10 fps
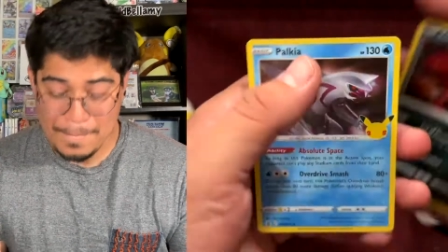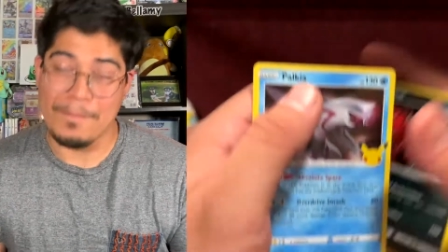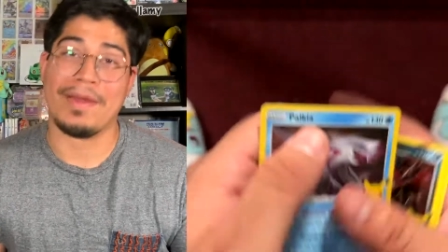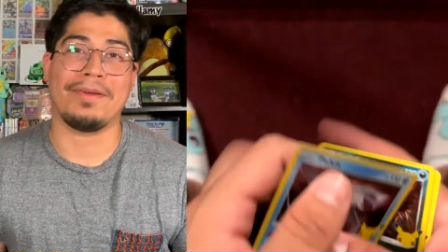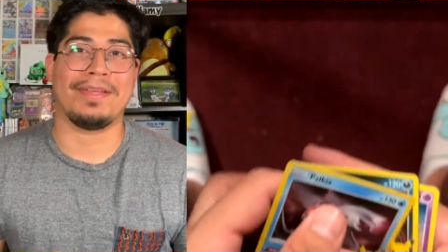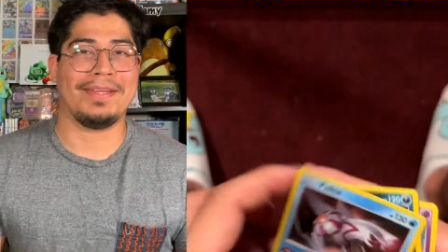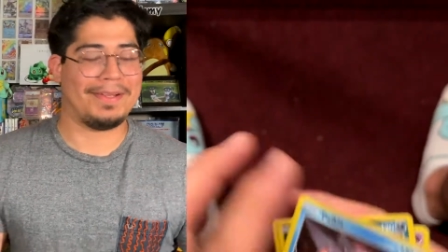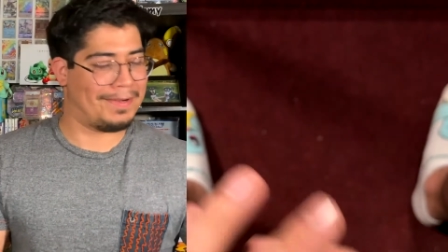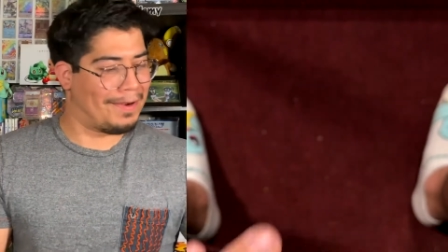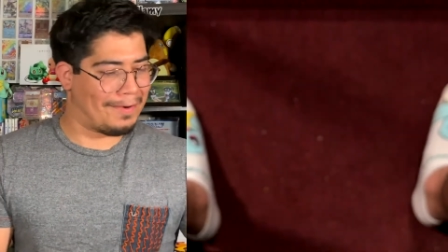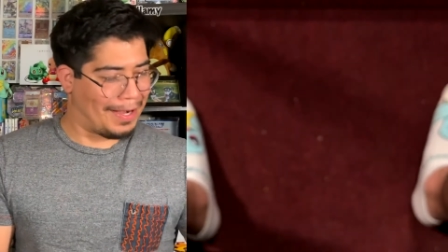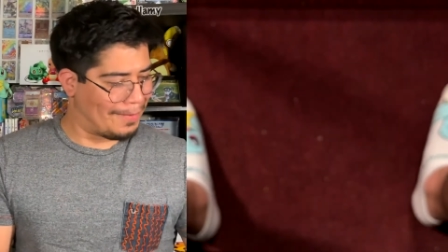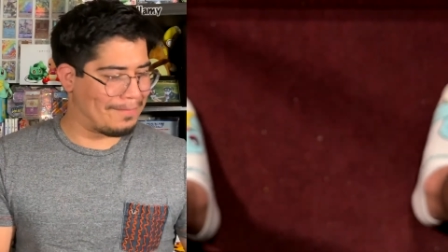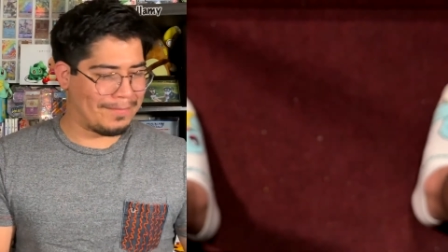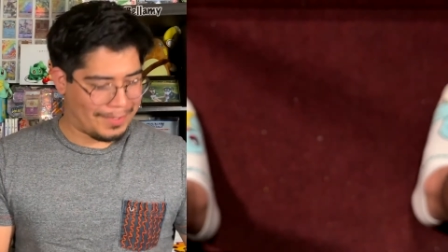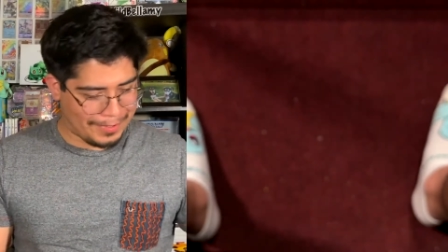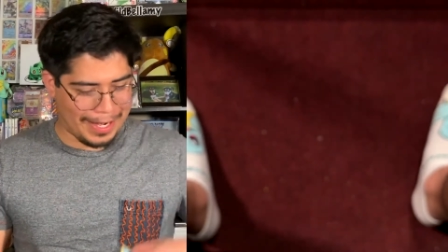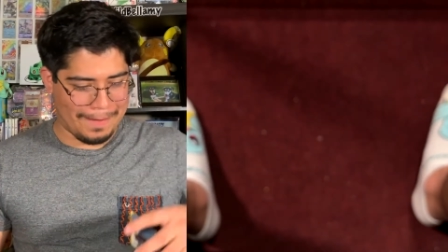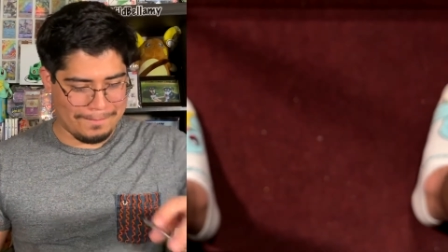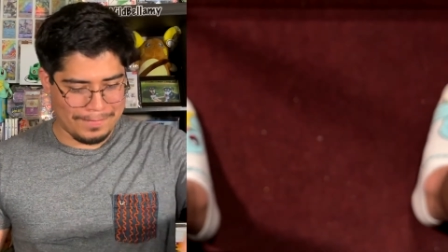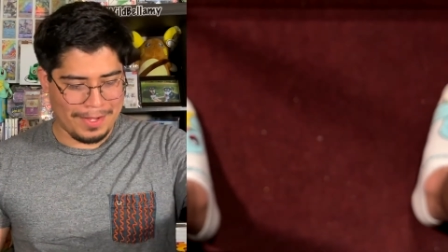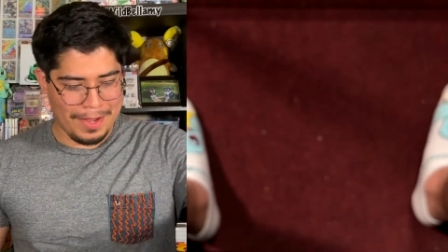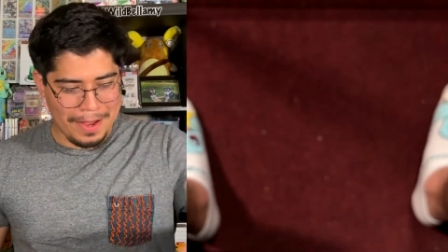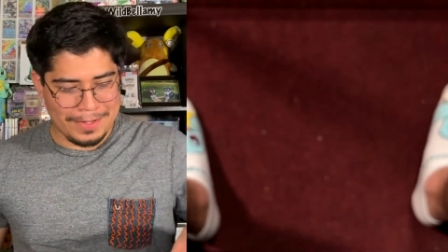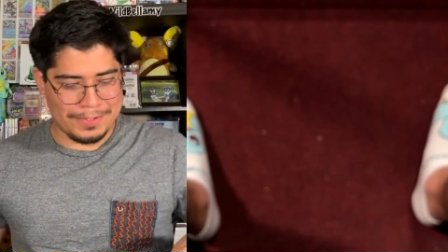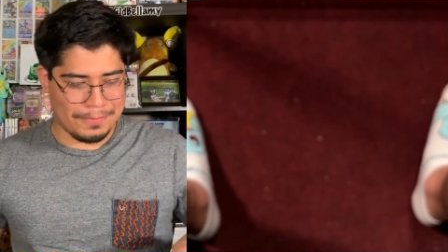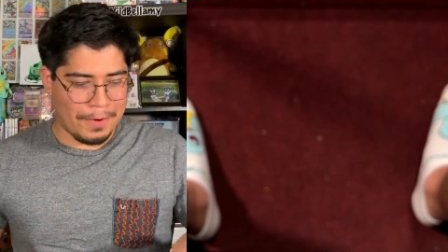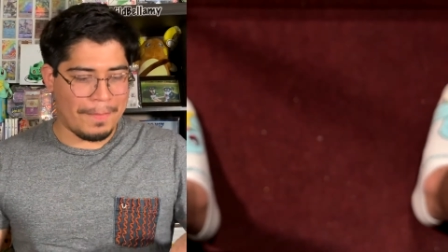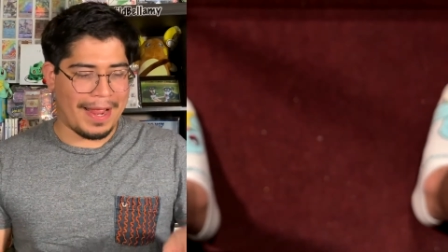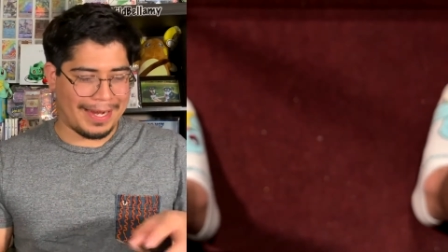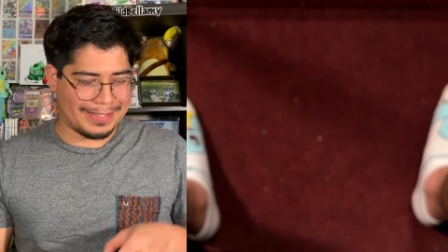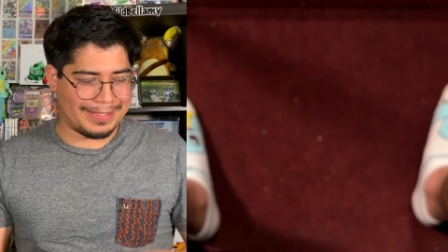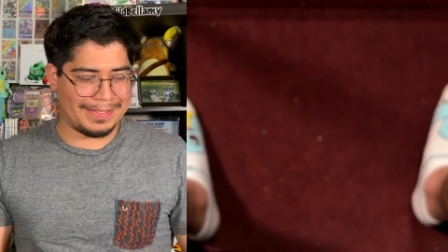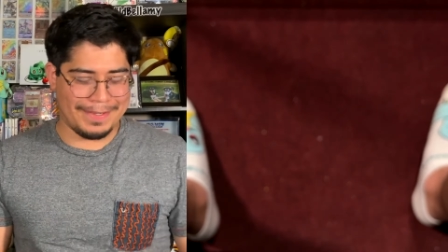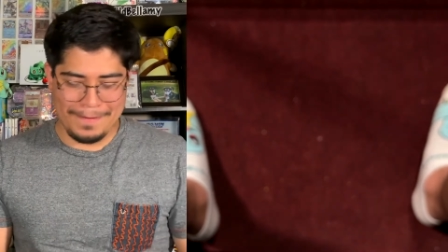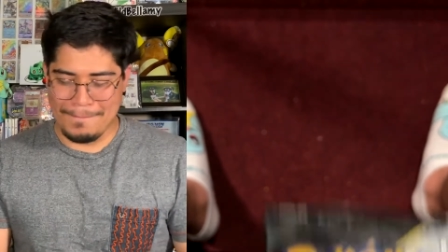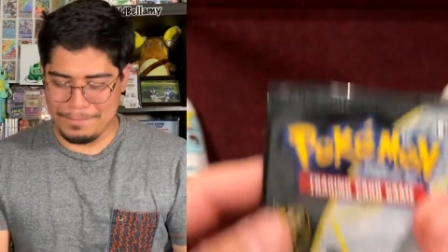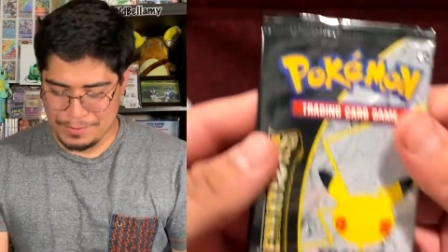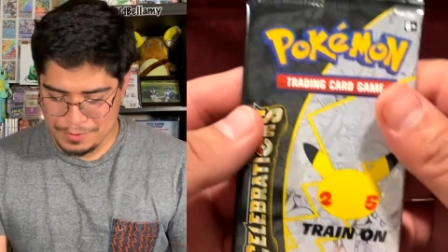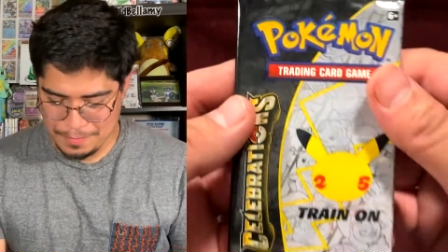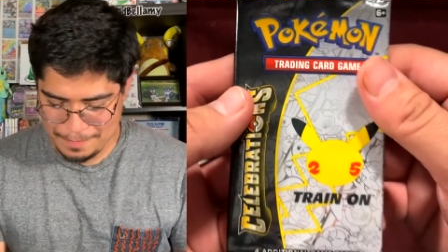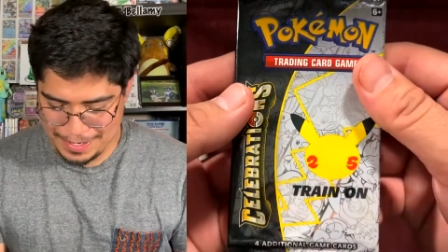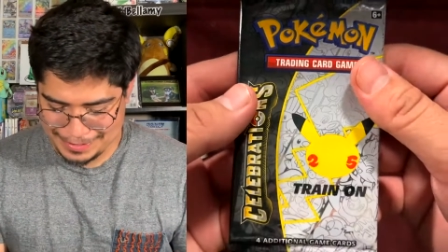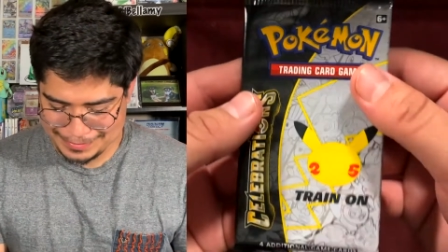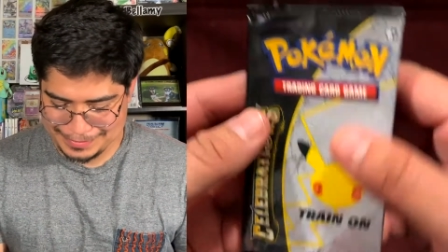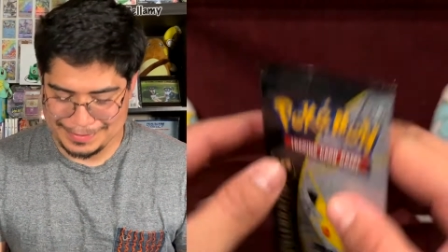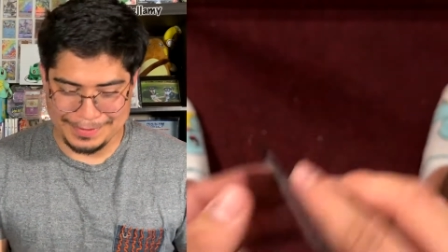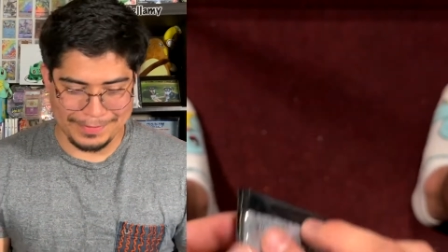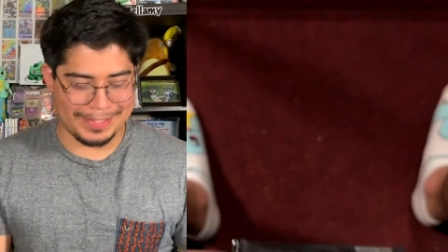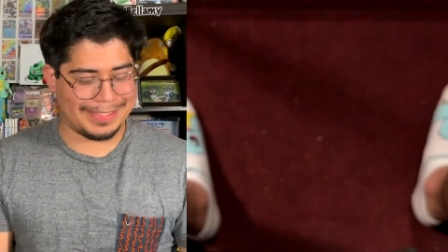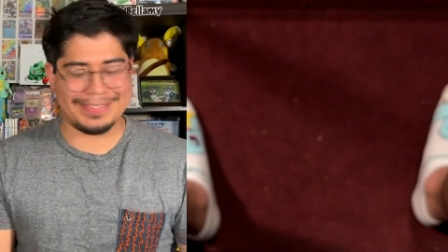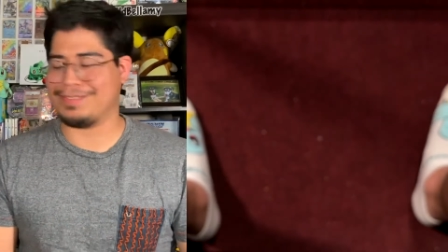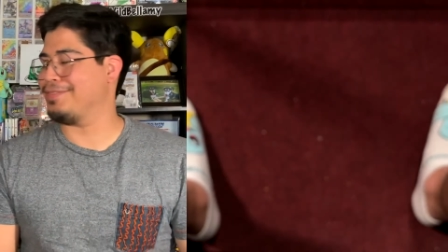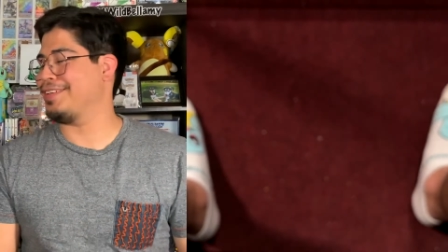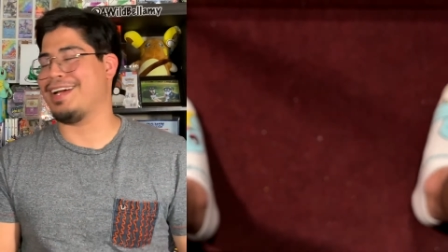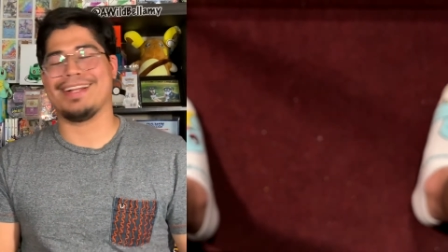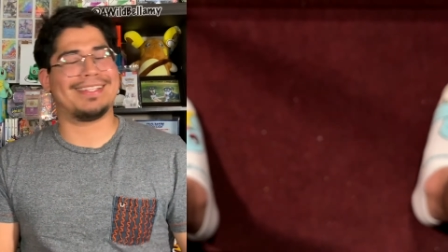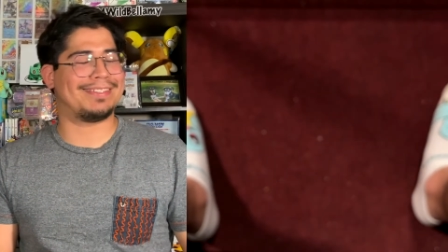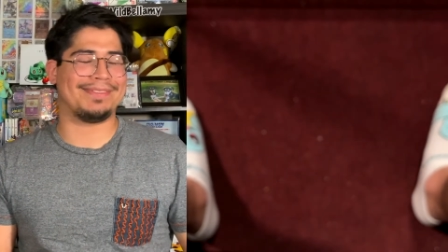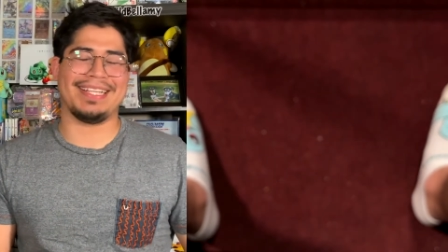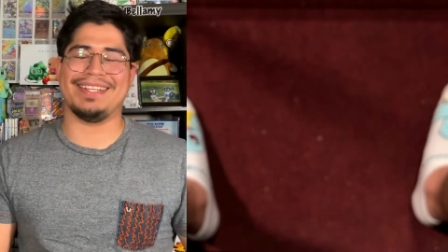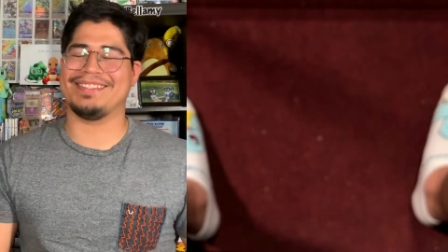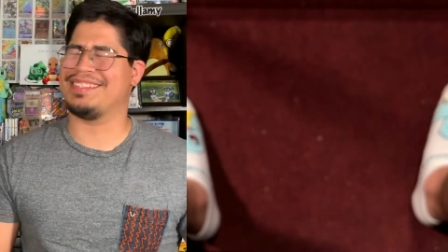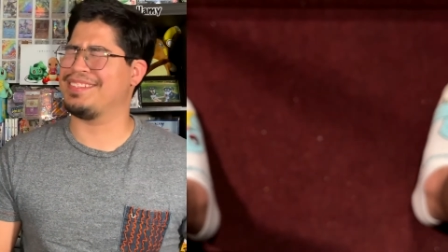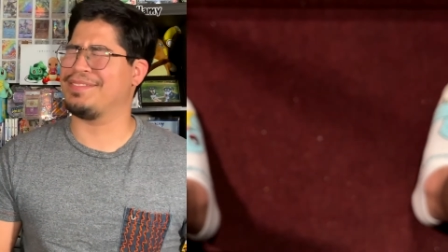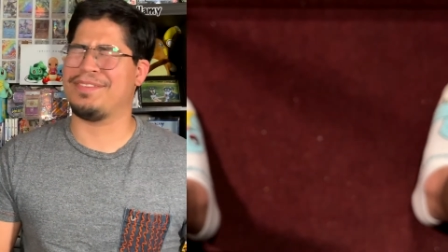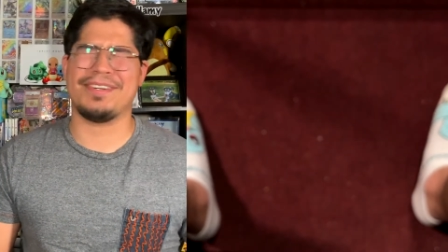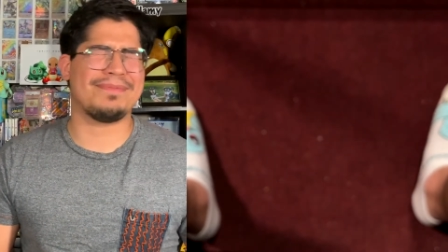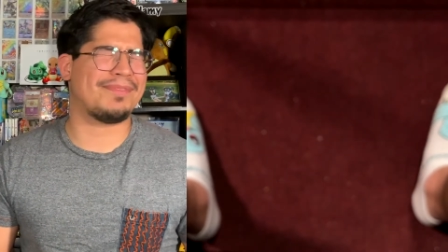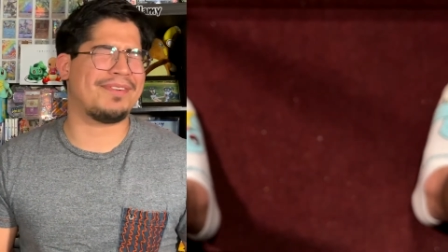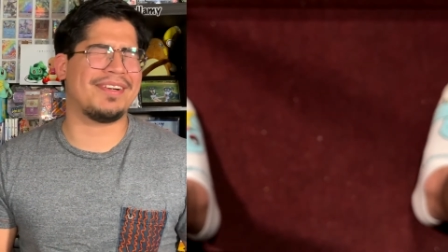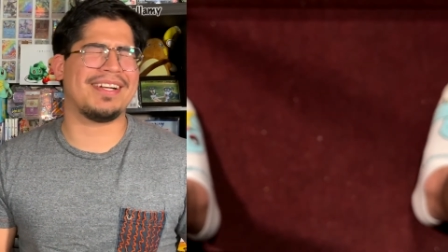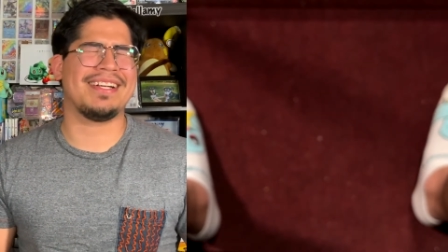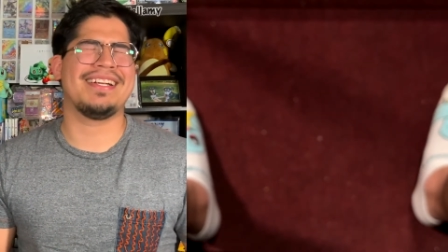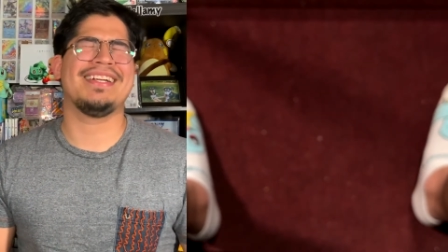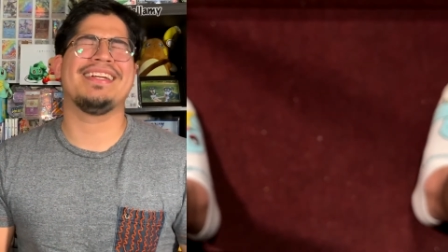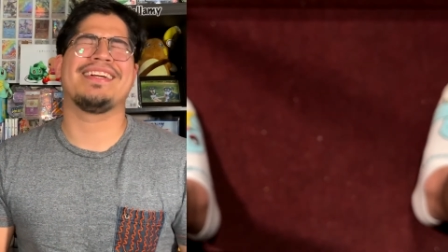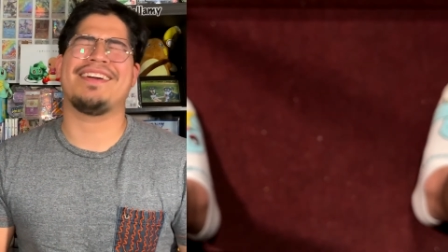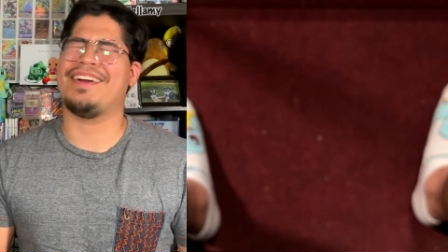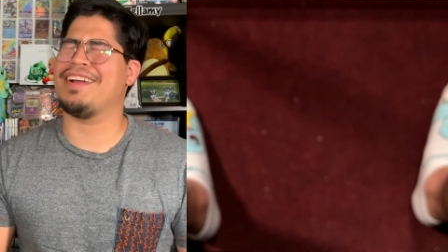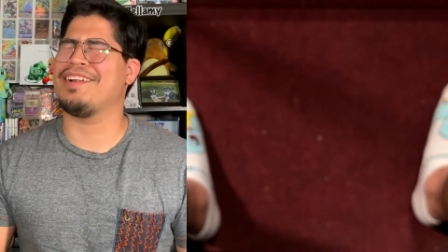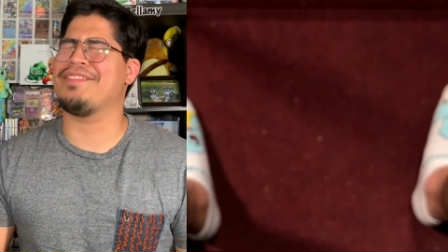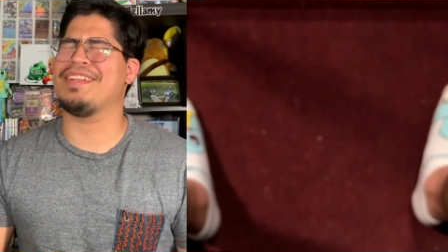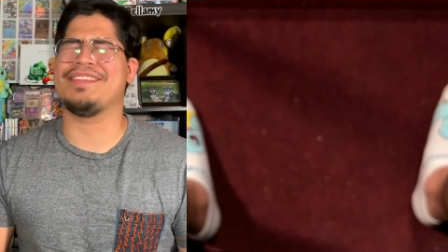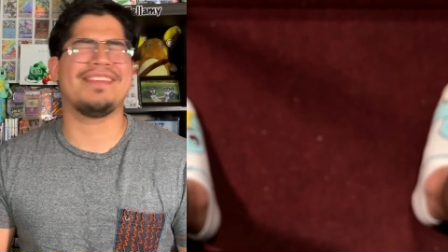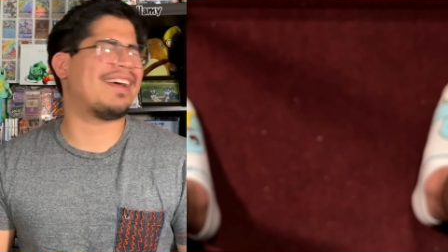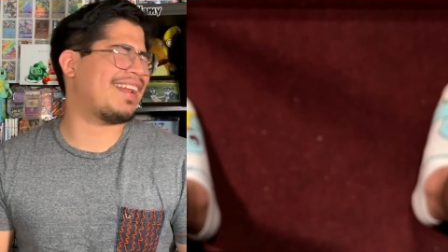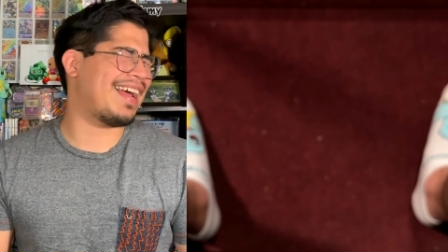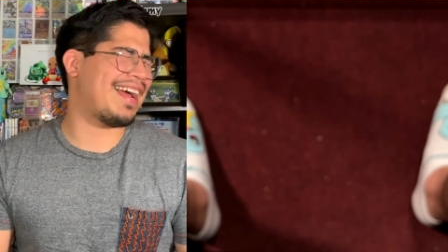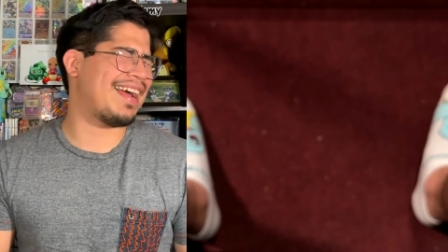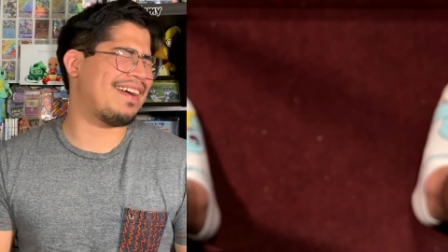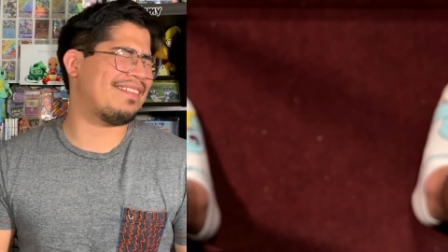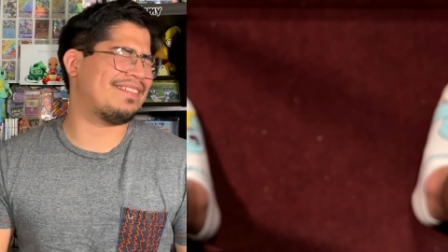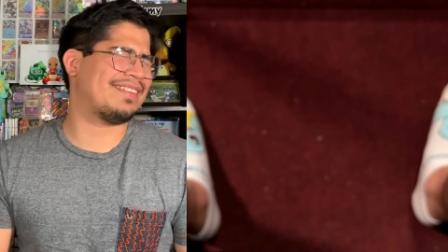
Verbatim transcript: Palkia. All right. Okay. Two more packs. Two more packs. We, this, we gotta get something else. Just one more card we do not have.